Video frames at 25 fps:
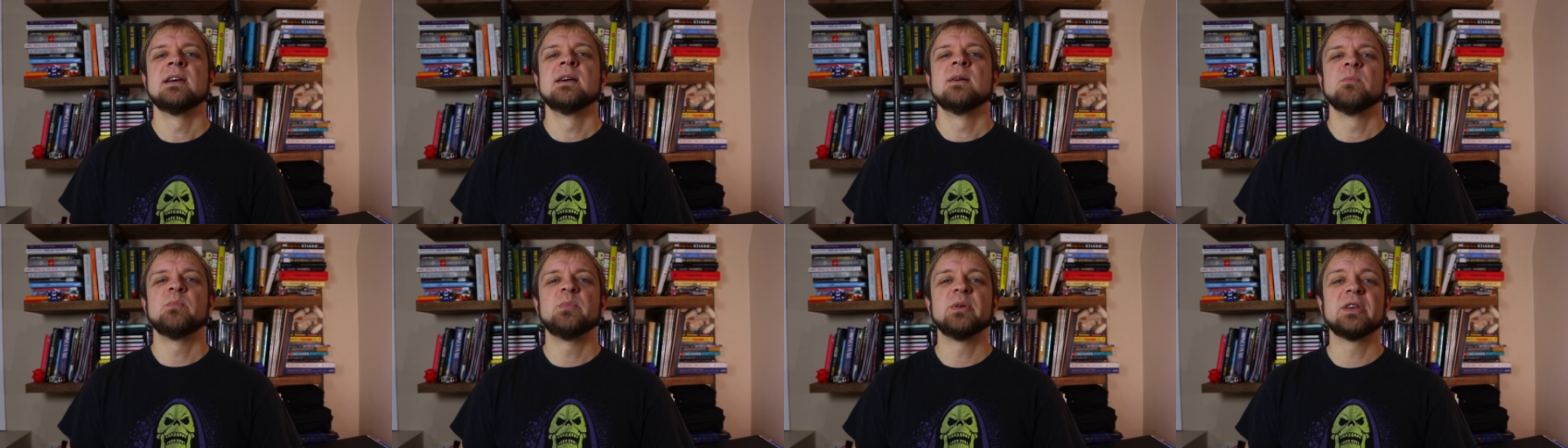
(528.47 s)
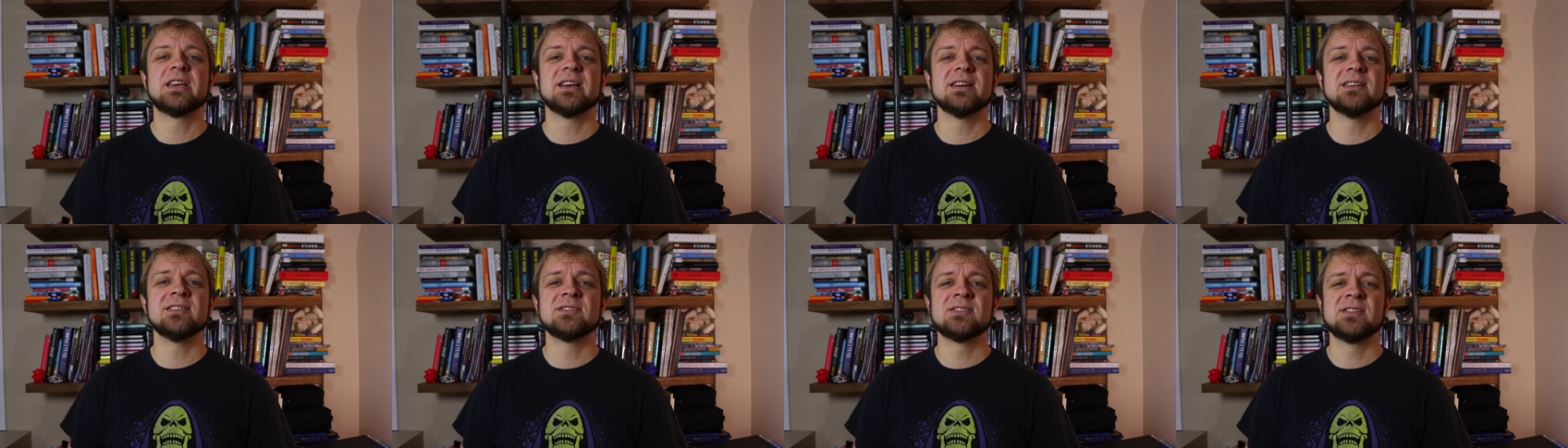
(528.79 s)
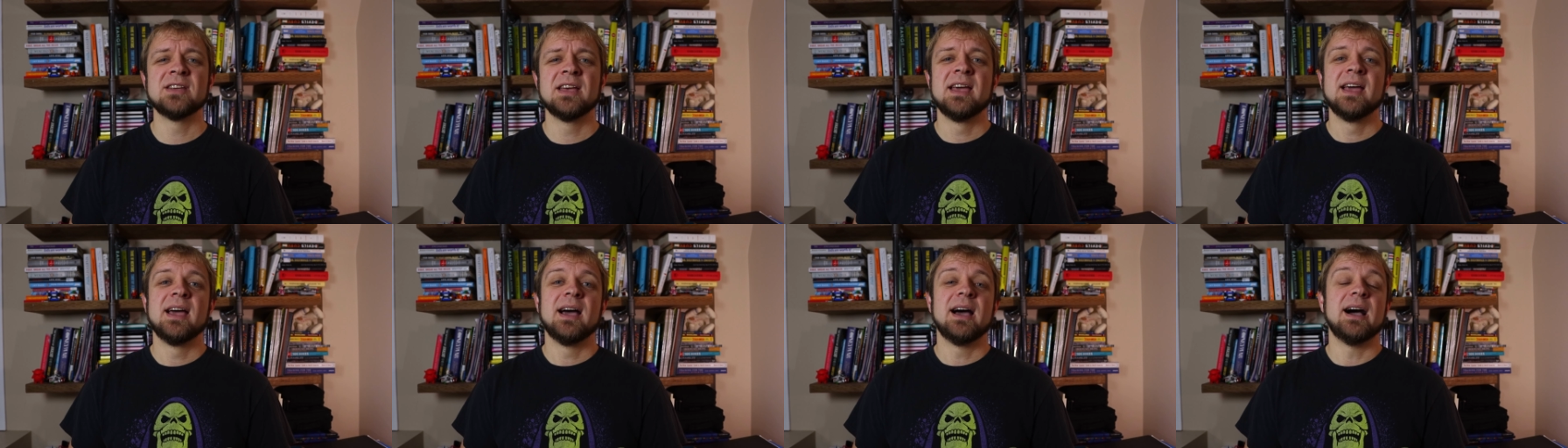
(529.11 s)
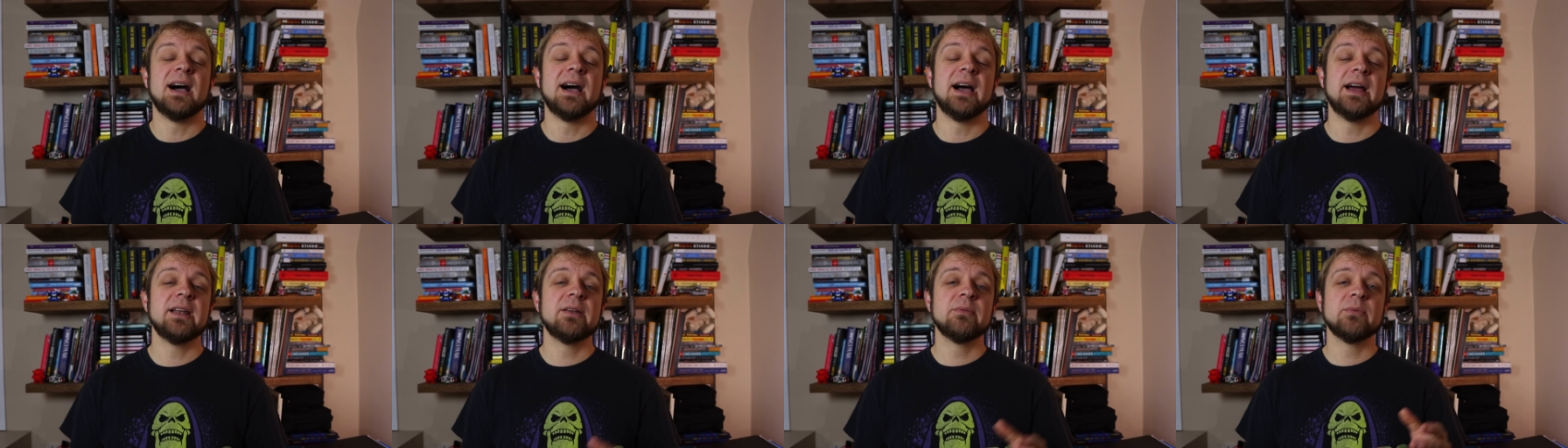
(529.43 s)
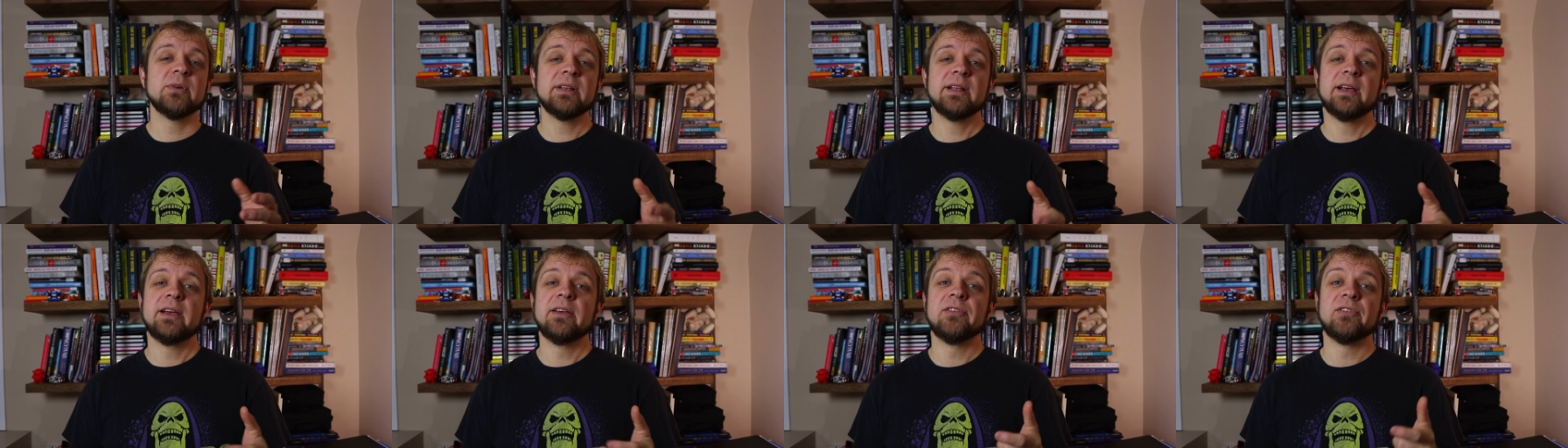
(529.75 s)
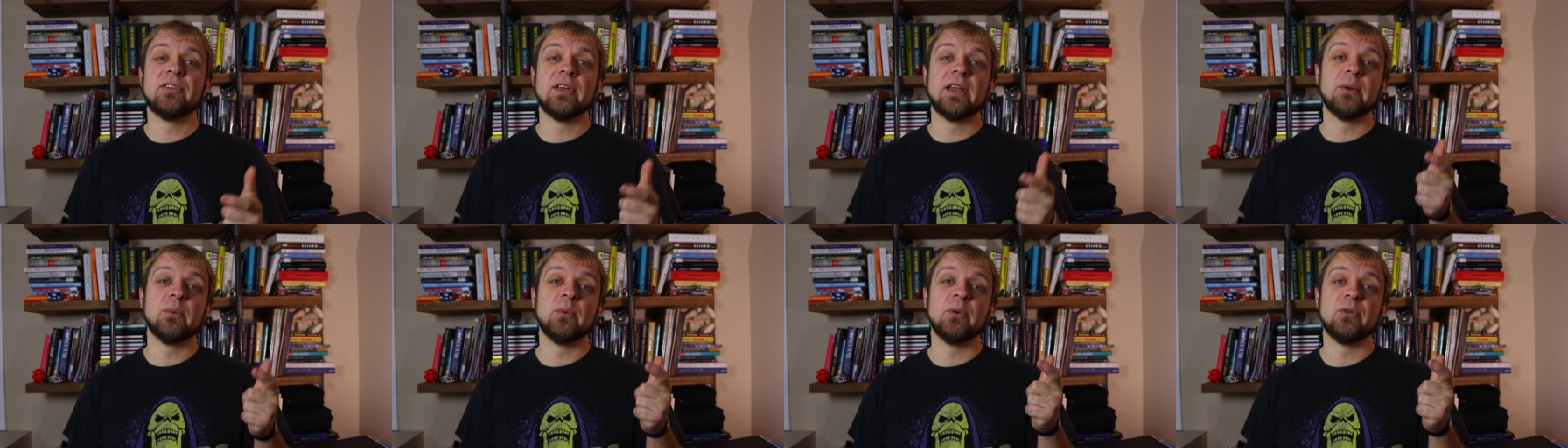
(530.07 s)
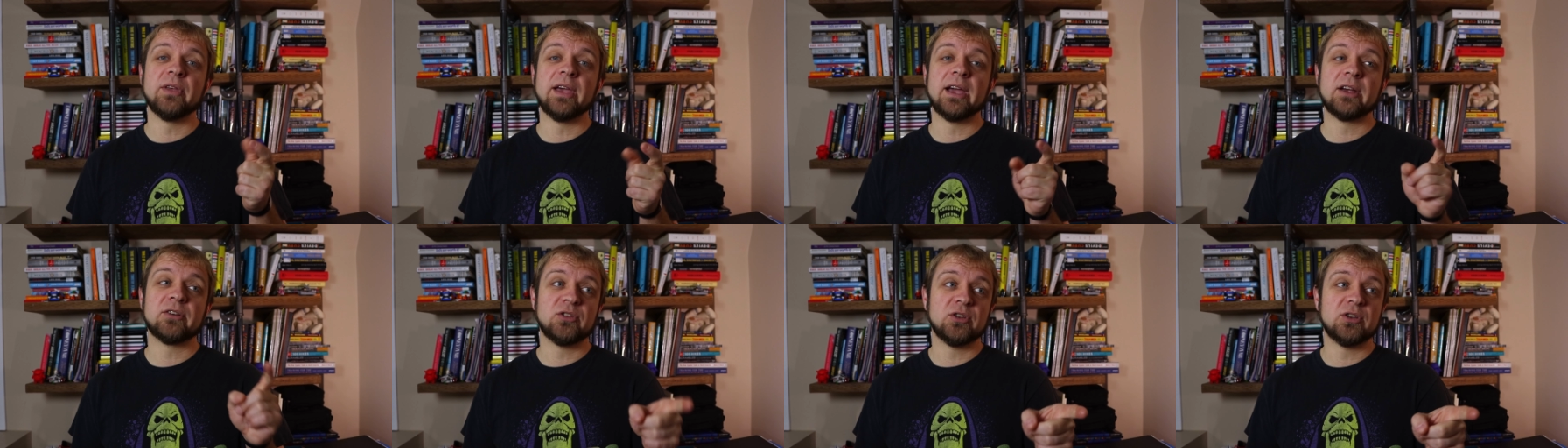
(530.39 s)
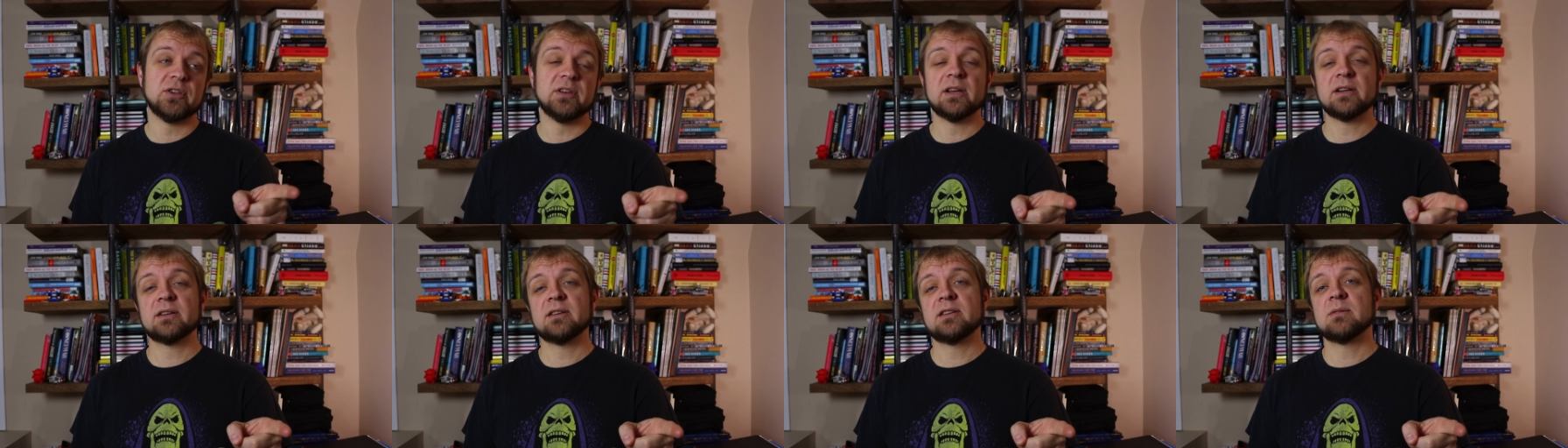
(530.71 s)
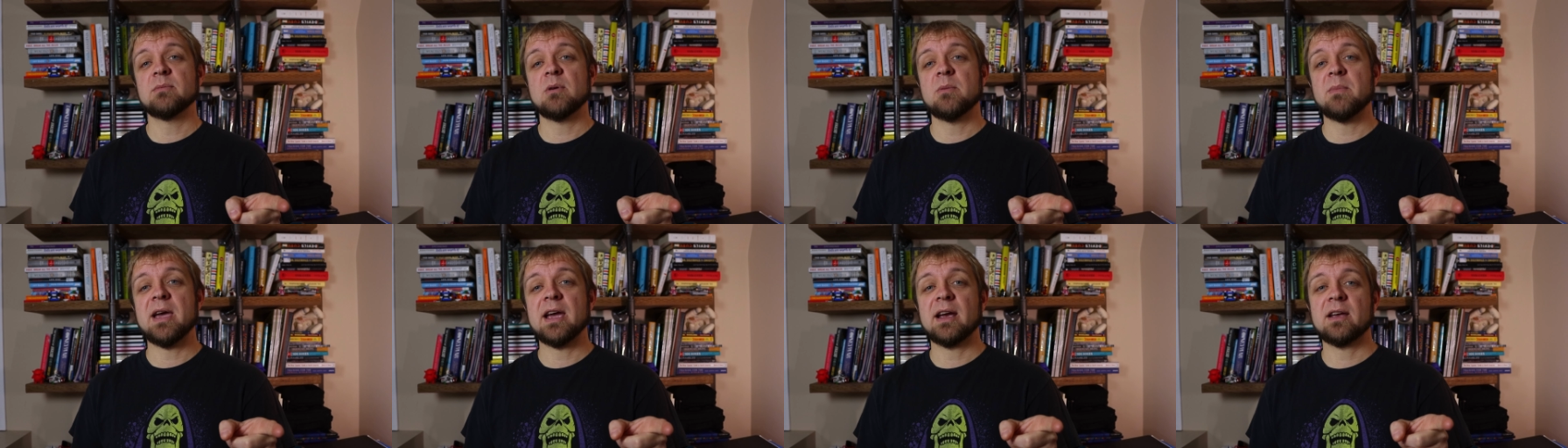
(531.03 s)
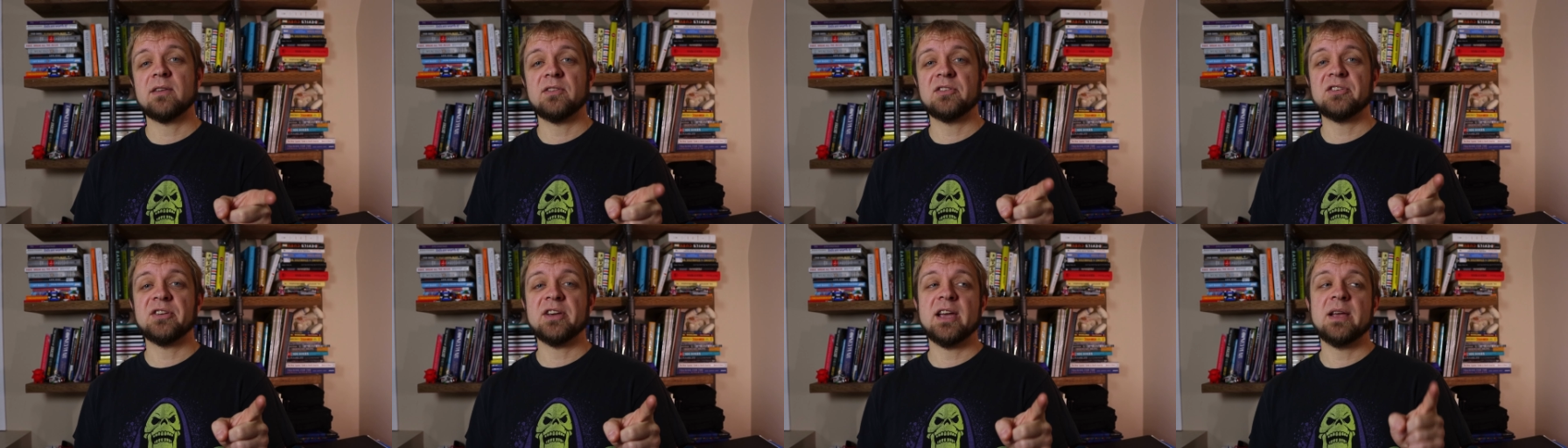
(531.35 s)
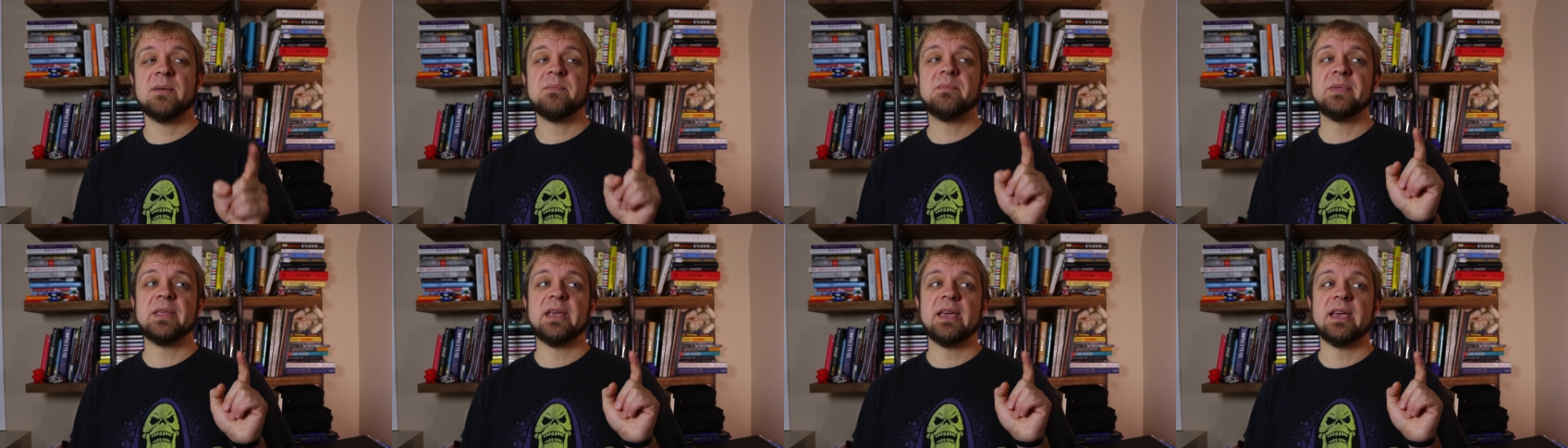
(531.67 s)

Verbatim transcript: because I didn't realize that it was actually connected to my Mac at the time